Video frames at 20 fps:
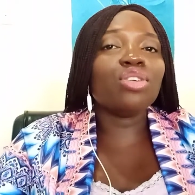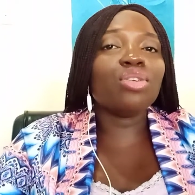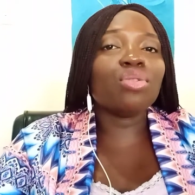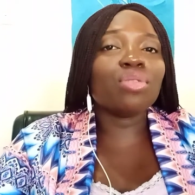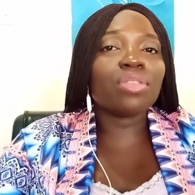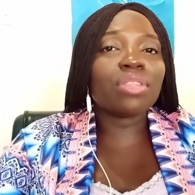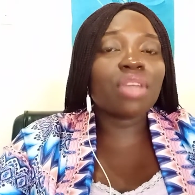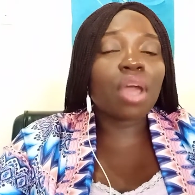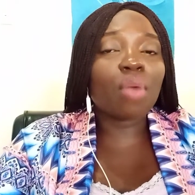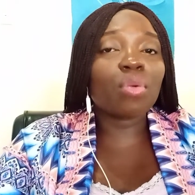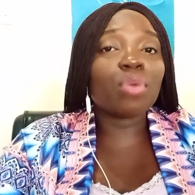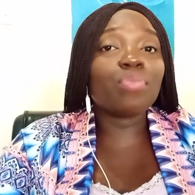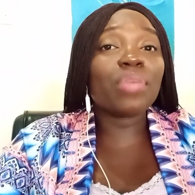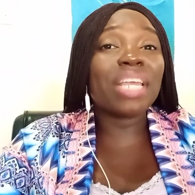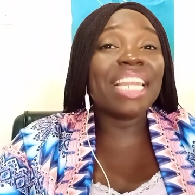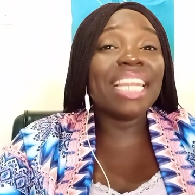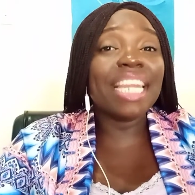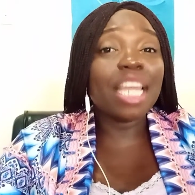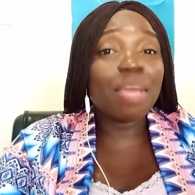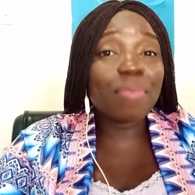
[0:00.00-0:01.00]
there will be
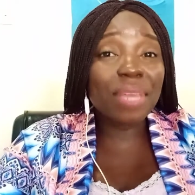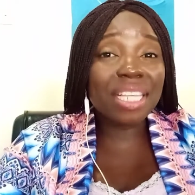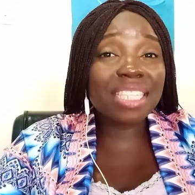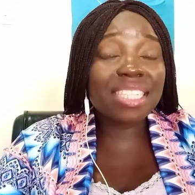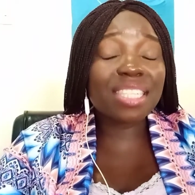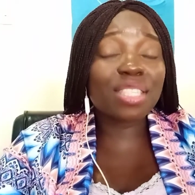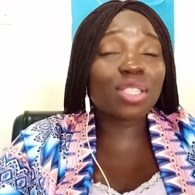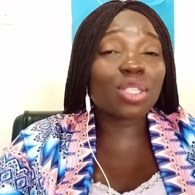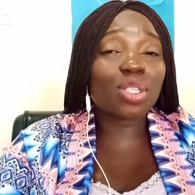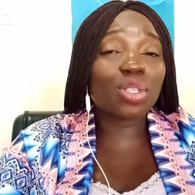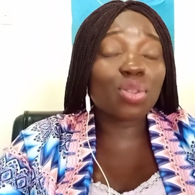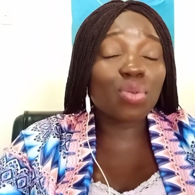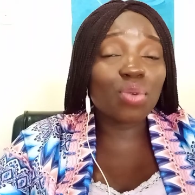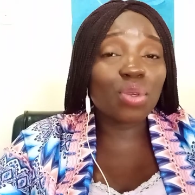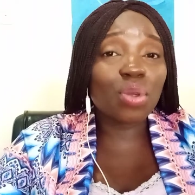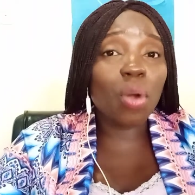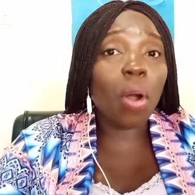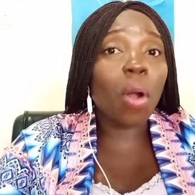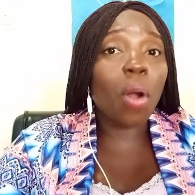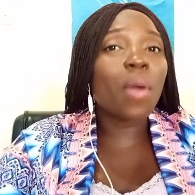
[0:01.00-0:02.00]
limits to
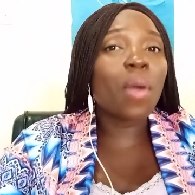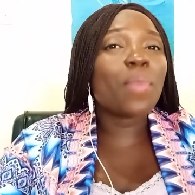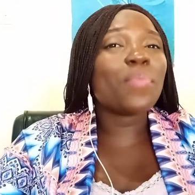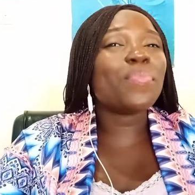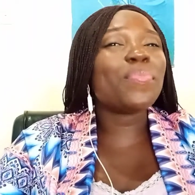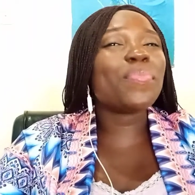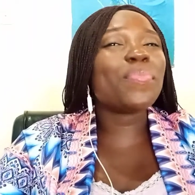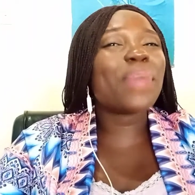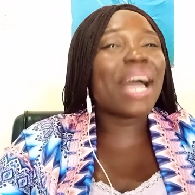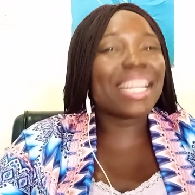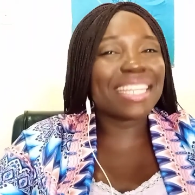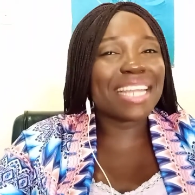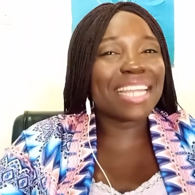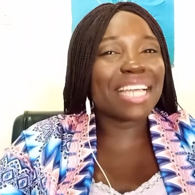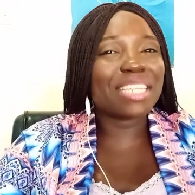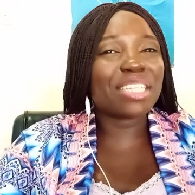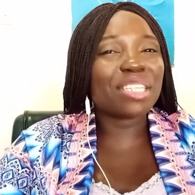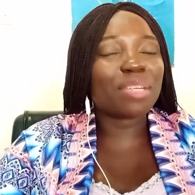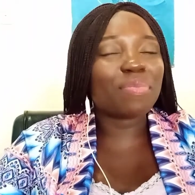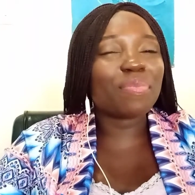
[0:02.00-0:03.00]
your partnership.